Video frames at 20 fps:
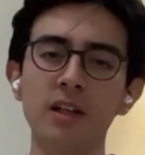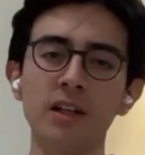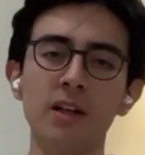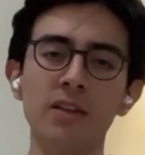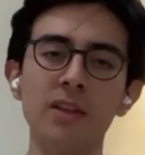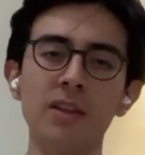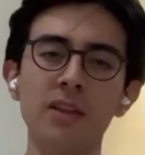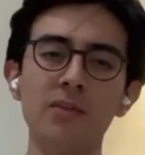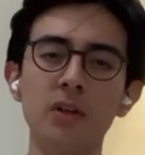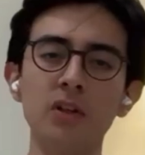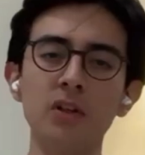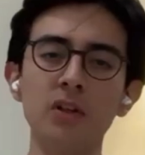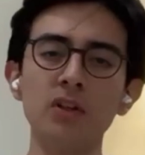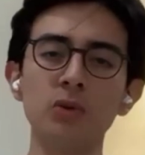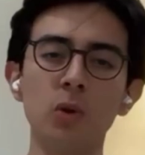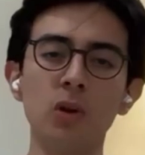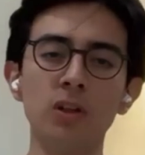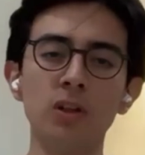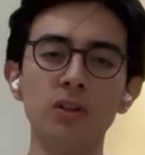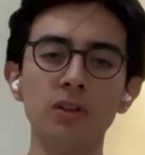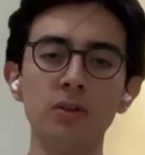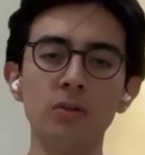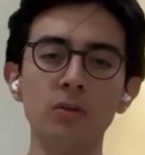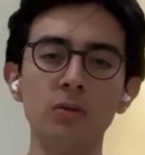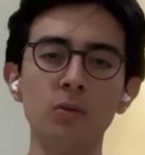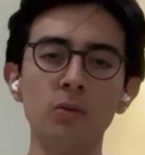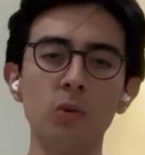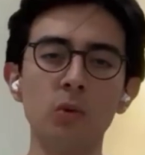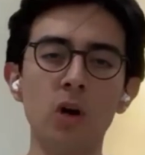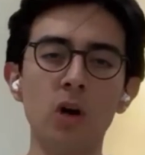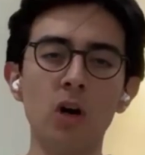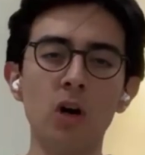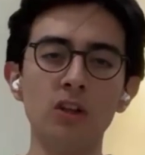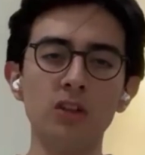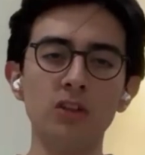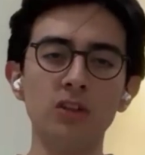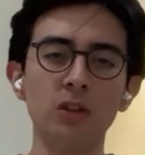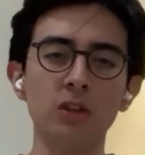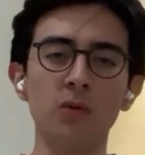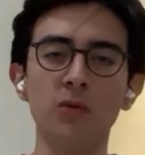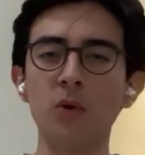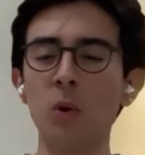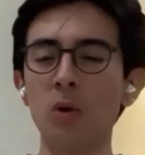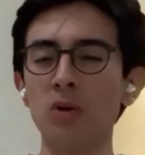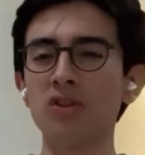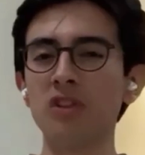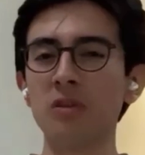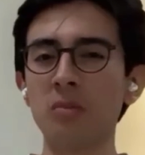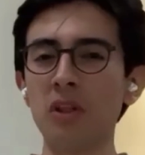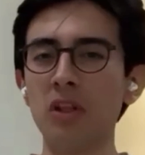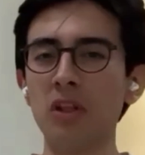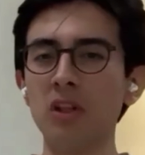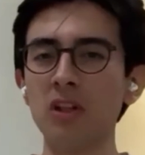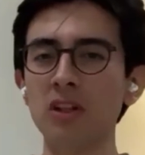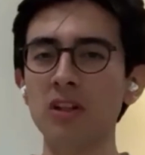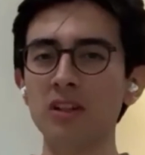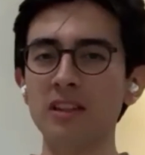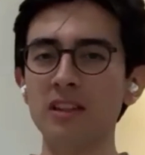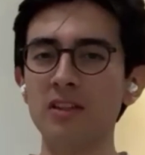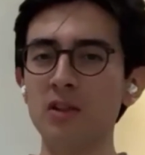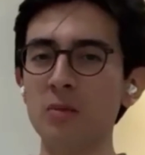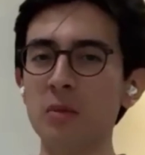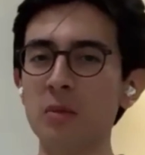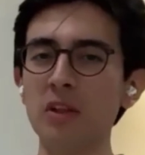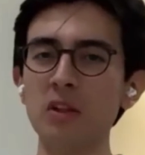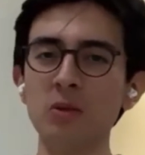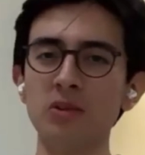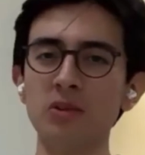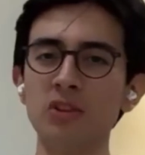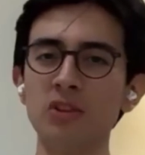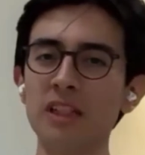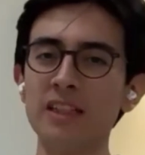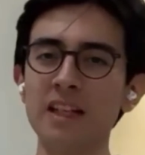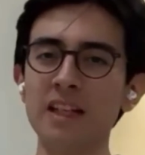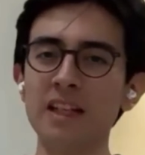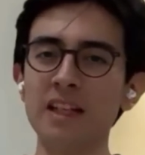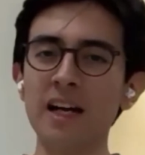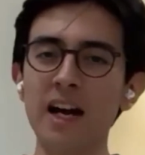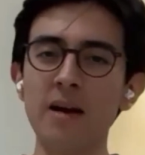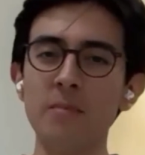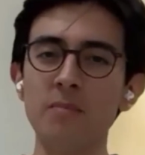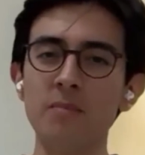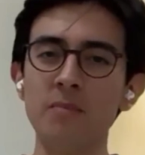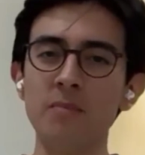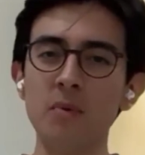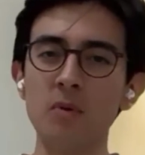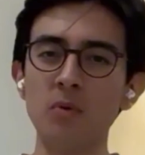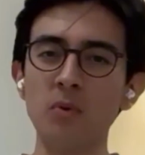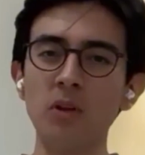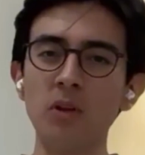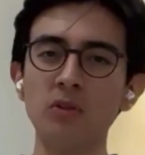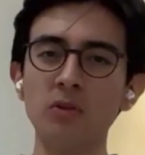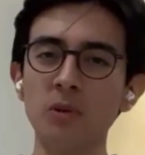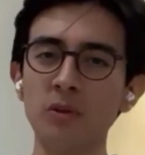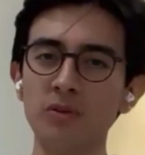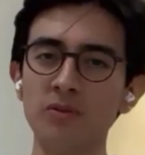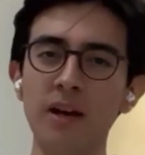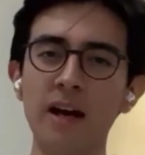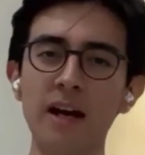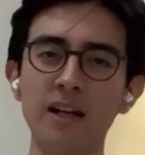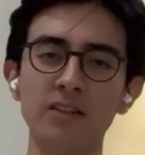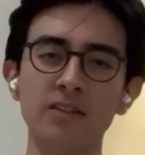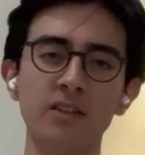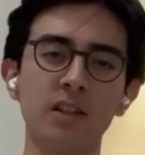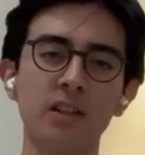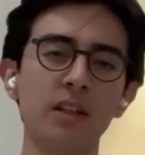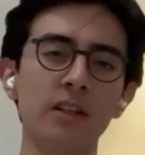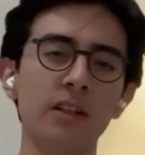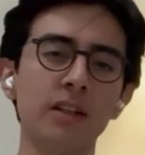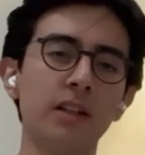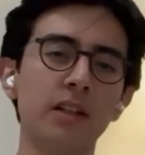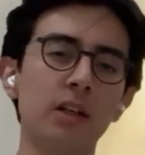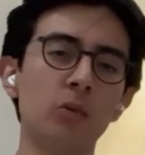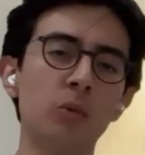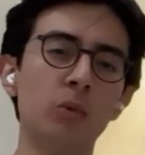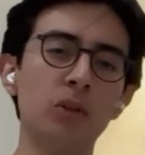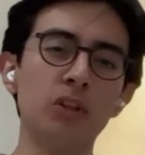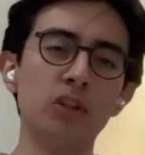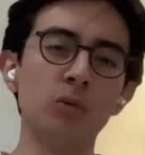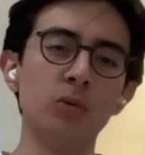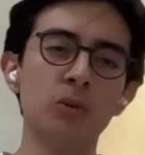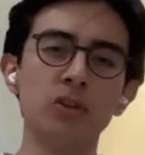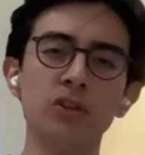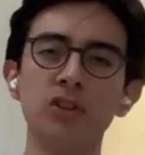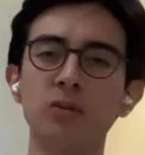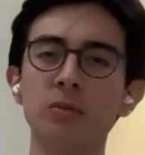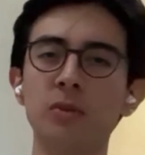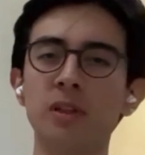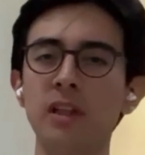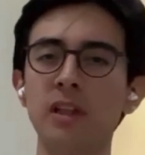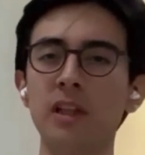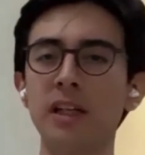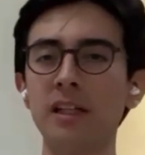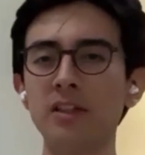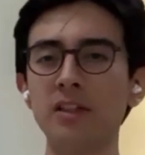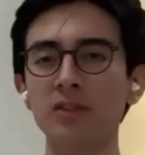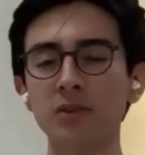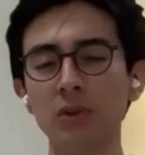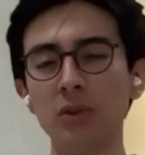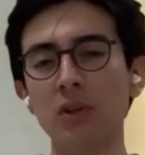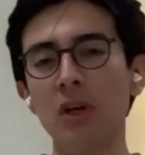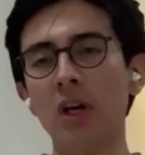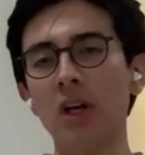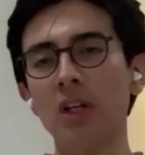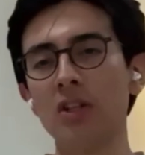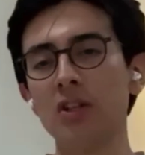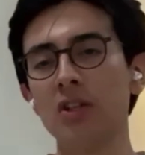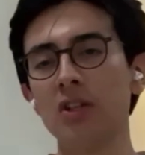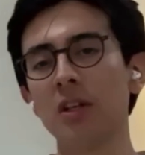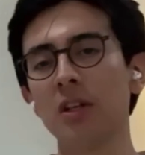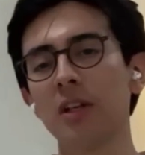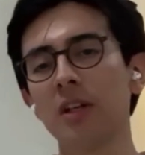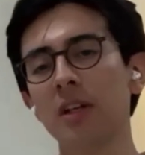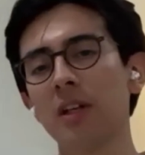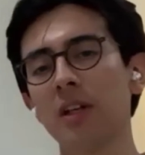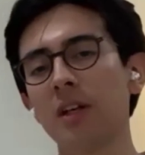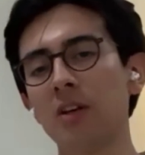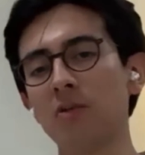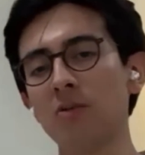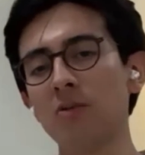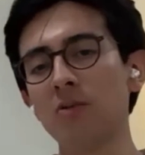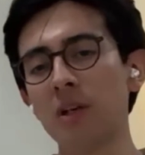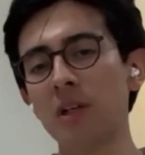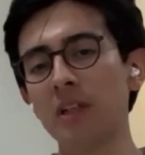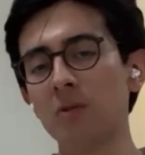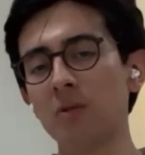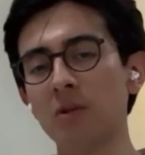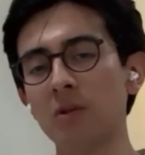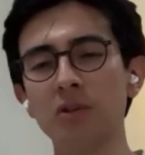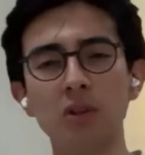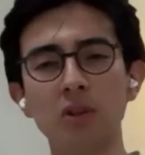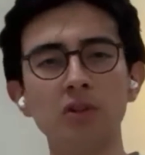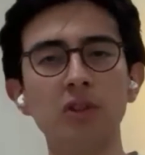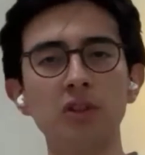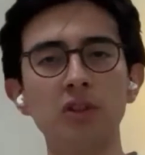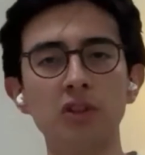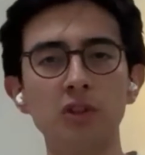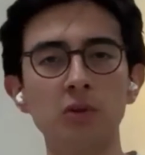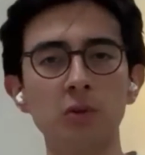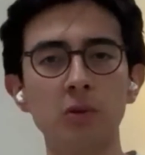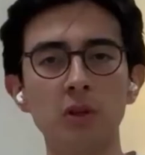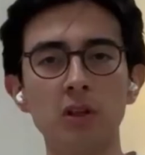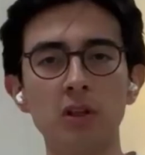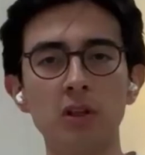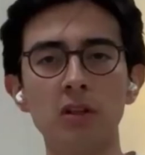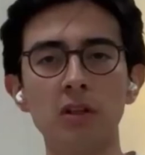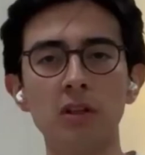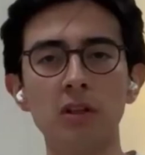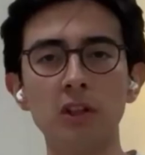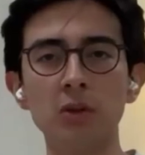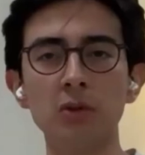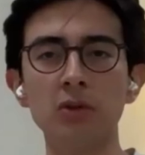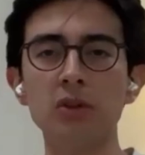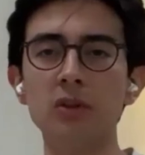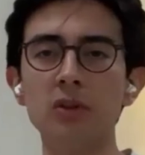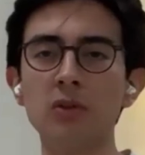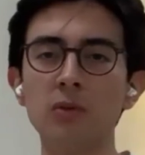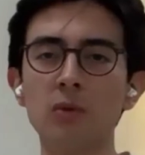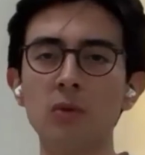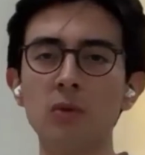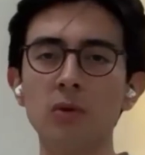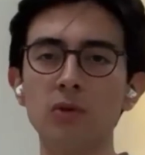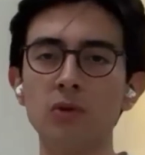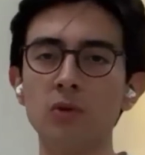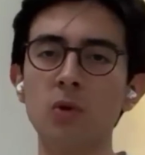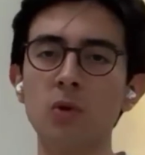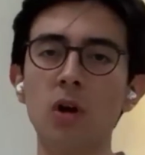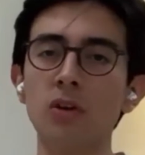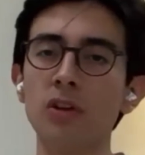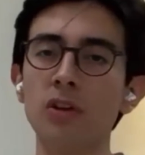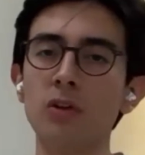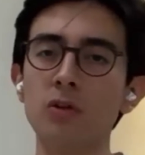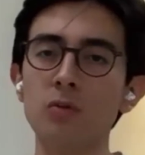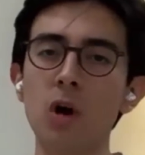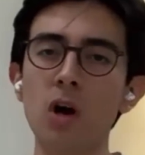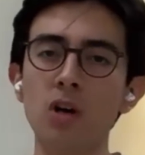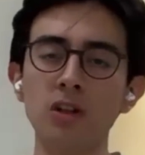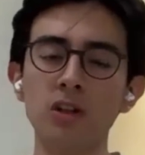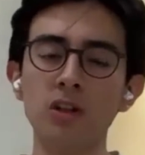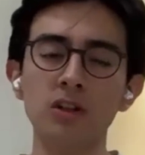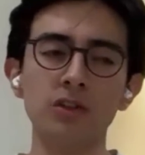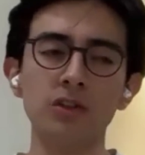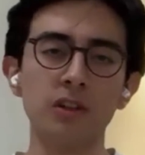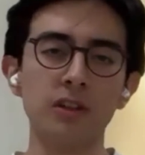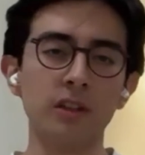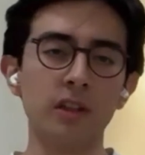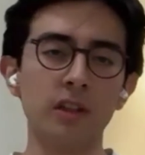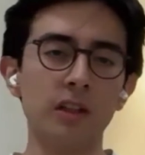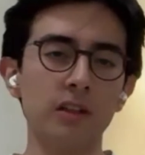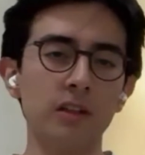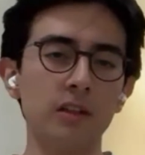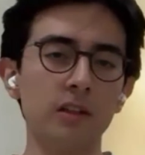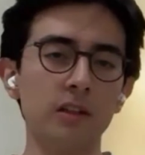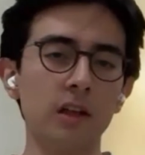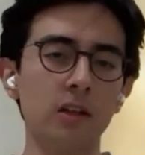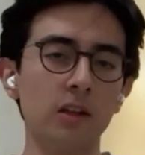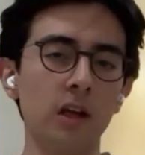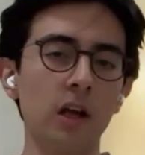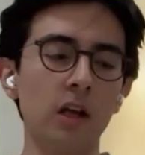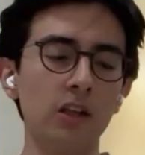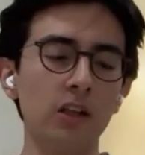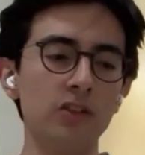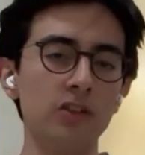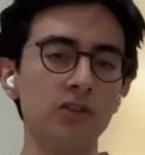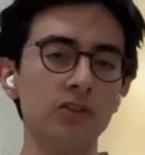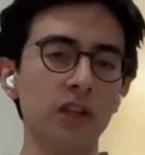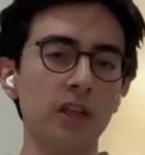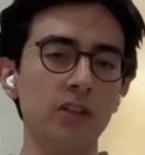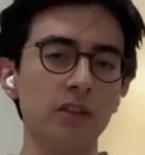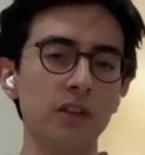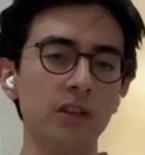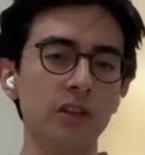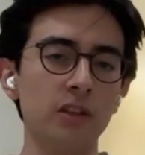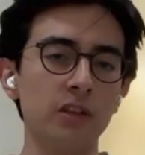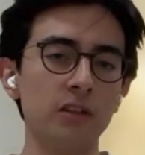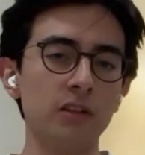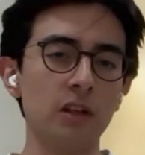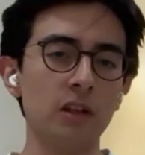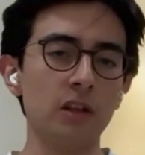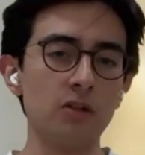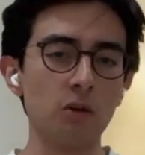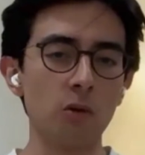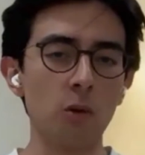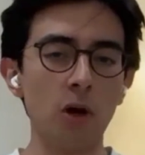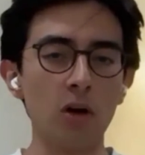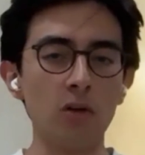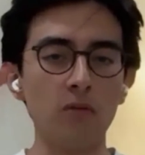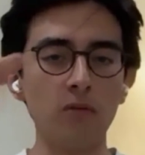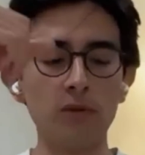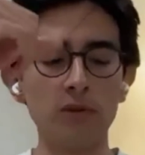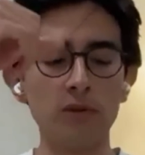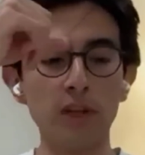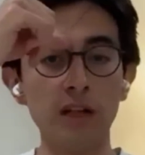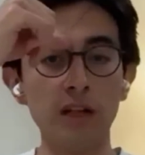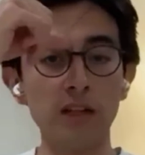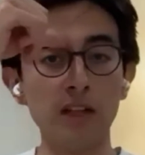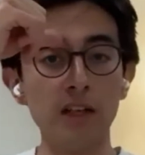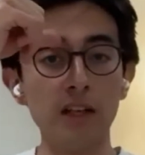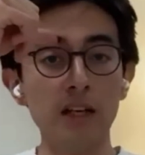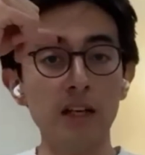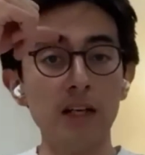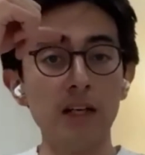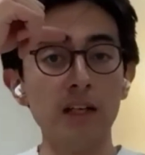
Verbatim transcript: Uh, the first one was, of course, the bill. The bill was getting high really, really fast. Uh, when you were summing like storage already, the resources you were uh, using for to run their models and, and all these things that, that are required for that.